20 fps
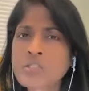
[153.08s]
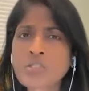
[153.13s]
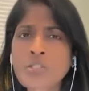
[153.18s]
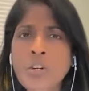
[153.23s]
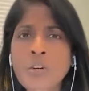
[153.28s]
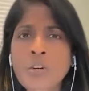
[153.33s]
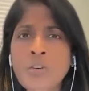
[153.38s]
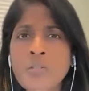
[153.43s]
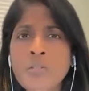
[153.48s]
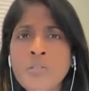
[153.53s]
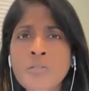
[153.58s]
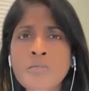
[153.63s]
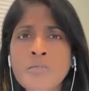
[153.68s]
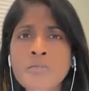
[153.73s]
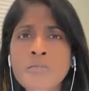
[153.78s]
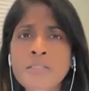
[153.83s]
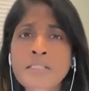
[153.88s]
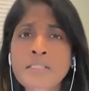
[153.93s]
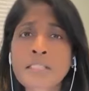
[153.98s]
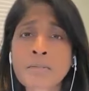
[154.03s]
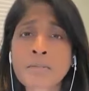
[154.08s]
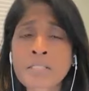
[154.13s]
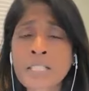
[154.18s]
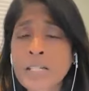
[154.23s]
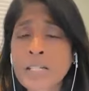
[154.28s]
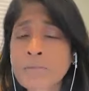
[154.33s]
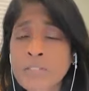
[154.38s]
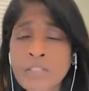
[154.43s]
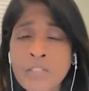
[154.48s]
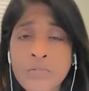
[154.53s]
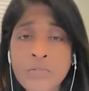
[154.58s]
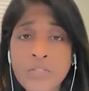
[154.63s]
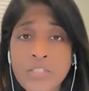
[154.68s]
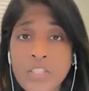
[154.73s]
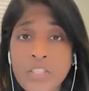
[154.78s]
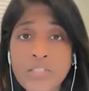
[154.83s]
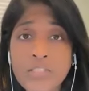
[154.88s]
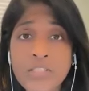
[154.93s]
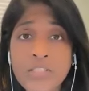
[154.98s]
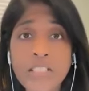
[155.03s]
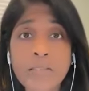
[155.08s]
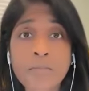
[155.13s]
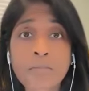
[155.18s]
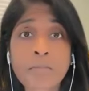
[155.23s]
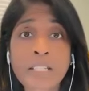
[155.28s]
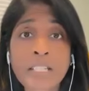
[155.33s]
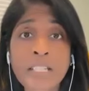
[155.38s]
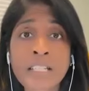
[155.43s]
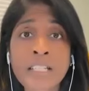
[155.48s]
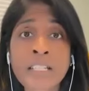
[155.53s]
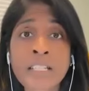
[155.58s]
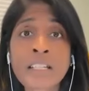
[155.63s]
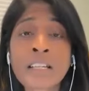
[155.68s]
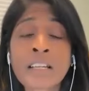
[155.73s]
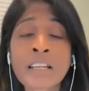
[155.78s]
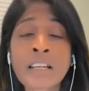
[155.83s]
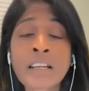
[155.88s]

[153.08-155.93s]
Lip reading: So sometimes this resulted in me